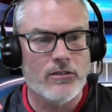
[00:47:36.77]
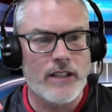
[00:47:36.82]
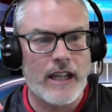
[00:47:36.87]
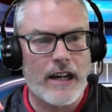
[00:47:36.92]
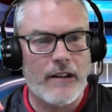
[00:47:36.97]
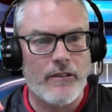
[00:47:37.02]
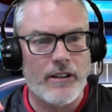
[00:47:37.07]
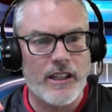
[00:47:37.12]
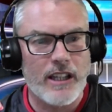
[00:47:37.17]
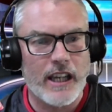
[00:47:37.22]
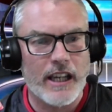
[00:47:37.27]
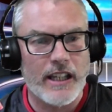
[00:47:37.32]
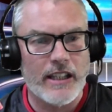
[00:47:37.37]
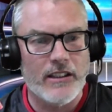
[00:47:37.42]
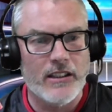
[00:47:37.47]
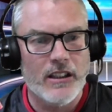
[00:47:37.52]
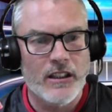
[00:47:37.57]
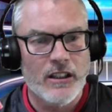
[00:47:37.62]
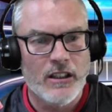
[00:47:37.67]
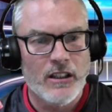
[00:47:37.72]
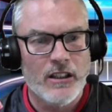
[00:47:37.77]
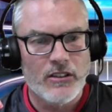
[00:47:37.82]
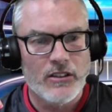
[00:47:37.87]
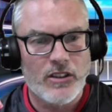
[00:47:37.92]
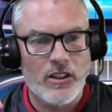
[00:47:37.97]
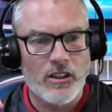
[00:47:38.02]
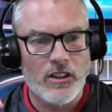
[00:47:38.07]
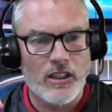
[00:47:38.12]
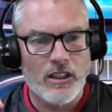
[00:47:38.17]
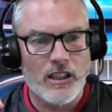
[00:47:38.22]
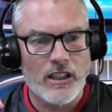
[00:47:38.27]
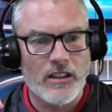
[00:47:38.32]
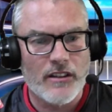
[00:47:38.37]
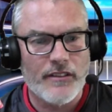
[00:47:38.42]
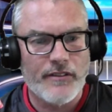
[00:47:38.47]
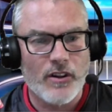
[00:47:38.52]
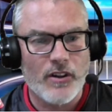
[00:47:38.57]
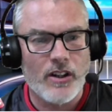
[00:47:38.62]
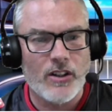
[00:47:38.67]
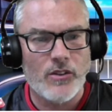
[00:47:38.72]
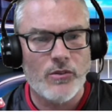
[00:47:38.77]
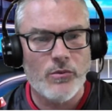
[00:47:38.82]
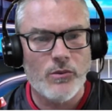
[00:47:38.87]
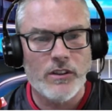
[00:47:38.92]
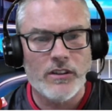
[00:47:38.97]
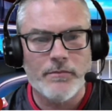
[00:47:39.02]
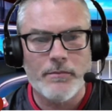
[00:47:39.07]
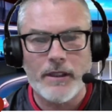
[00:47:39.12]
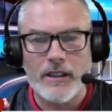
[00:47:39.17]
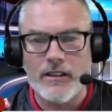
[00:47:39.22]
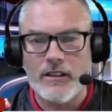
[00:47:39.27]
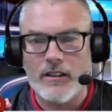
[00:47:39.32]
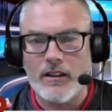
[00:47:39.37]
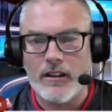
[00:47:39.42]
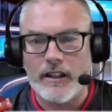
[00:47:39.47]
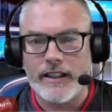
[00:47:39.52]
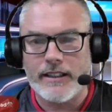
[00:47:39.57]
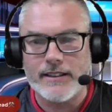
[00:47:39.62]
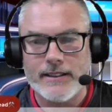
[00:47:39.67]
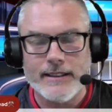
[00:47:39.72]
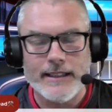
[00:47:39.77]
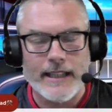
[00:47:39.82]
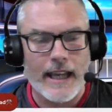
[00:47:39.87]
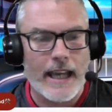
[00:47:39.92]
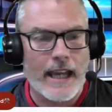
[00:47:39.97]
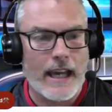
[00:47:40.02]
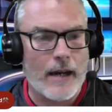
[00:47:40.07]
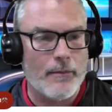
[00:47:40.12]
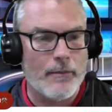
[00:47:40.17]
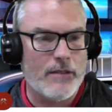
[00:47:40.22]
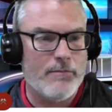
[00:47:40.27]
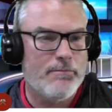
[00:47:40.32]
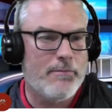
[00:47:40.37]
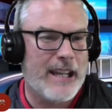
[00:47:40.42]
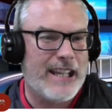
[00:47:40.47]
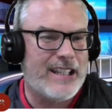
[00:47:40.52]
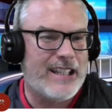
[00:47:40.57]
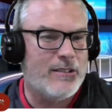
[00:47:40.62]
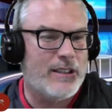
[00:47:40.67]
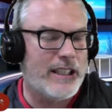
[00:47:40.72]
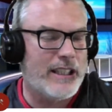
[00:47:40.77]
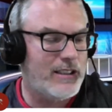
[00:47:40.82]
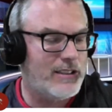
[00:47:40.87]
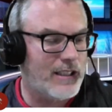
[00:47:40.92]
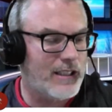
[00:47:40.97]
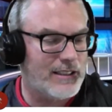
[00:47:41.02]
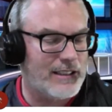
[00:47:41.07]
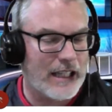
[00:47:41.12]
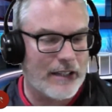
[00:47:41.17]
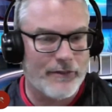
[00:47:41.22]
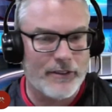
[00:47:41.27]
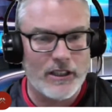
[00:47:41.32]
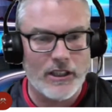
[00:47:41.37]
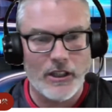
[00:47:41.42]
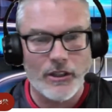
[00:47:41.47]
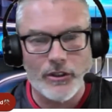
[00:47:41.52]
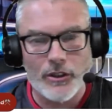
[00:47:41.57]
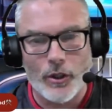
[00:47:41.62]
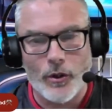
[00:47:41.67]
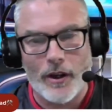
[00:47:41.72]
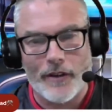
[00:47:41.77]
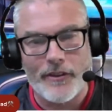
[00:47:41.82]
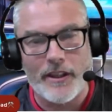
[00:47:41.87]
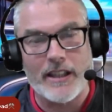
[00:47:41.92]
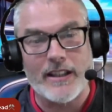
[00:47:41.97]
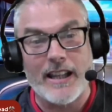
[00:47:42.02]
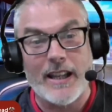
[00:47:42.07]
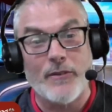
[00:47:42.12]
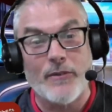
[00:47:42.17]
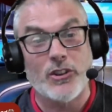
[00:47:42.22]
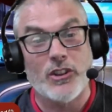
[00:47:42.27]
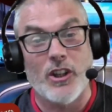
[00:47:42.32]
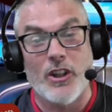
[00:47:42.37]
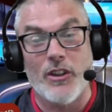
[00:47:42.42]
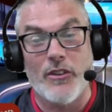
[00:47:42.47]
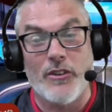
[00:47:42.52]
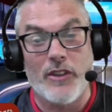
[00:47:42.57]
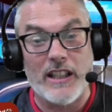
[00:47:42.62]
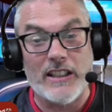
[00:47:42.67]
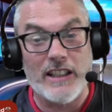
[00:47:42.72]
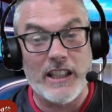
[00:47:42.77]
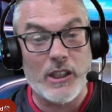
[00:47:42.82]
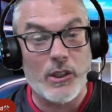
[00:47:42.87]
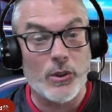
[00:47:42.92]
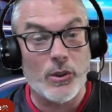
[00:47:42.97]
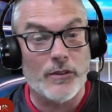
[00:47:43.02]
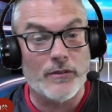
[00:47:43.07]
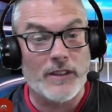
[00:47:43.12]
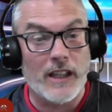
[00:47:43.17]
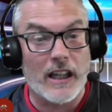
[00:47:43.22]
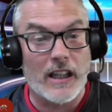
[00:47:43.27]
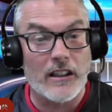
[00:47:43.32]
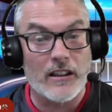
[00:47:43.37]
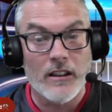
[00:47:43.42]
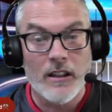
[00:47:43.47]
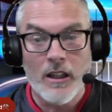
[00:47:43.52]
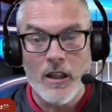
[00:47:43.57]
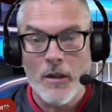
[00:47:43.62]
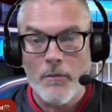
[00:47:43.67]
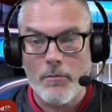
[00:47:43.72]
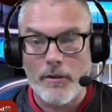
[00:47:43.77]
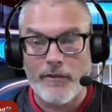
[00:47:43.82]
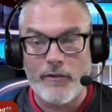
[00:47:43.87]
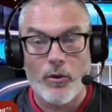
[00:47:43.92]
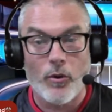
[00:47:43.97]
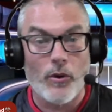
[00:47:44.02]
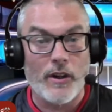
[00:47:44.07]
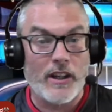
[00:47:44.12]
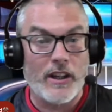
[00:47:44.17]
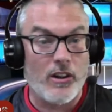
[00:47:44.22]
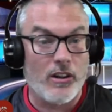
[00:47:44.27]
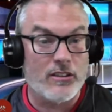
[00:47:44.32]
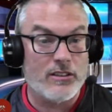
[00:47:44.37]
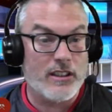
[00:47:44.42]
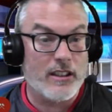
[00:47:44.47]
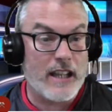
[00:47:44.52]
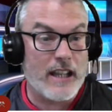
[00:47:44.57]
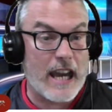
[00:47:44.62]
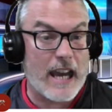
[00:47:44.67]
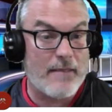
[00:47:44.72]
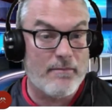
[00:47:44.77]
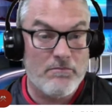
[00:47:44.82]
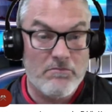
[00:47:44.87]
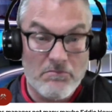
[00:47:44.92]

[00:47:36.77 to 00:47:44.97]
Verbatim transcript: Harry Kane turning in the final would have been nice. Yeah, I mean, penalties, there's nothing you can do. I think there were certain things he could have done before it got to that.